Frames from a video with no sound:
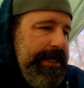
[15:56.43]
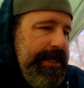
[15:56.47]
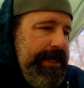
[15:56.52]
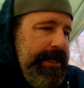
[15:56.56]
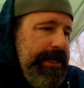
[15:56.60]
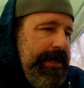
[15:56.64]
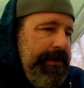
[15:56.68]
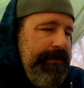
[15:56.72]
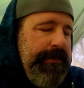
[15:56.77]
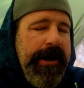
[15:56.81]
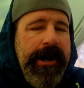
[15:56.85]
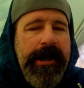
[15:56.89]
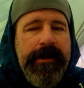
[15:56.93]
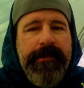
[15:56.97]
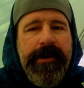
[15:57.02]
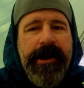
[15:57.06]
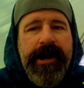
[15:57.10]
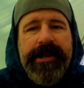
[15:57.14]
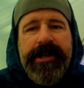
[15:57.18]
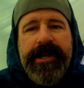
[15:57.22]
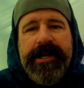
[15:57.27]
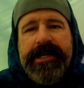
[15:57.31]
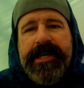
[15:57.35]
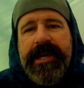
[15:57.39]
In my
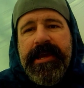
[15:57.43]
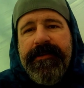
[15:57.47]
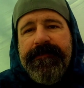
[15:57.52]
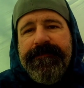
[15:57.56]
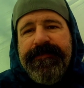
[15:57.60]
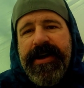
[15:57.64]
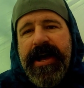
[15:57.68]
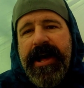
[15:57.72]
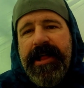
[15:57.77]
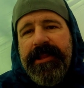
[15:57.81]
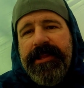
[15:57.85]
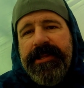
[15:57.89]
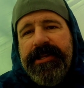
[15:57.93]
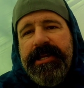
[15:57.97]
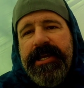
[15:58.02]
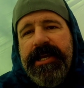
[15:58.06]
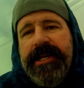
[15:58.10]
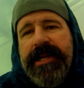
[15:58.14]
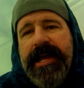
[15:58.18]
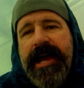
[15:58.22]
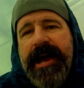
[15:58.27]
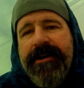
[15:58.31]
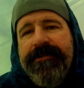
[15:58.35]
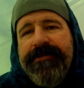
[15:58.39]
mind, I can't
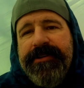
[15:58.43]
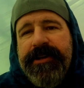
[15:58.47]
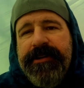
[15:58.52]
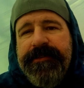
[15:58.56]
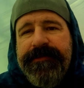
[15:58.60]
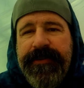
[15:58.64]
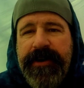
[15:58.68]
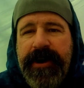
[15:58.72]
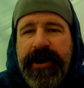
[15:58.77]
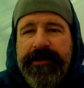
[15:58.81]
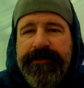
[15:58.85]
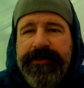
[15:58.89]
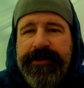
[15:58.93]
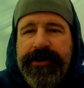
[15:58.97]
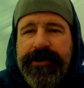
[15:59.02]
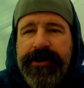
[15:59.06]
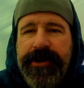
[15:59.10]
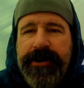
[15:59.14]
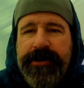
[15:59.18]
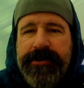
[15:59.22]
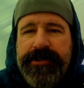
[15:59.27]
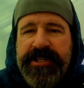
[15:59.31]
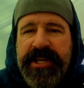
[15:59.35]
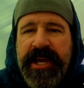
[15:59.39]
validate having a
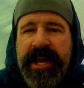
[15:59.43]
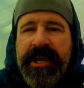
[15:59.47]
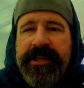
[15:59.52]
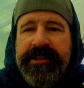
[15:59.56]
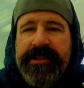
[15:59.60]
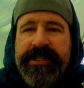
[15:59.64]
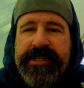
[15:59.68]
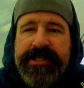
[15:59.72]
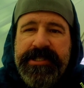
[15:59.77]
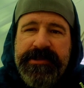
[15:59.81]
$500 tent that's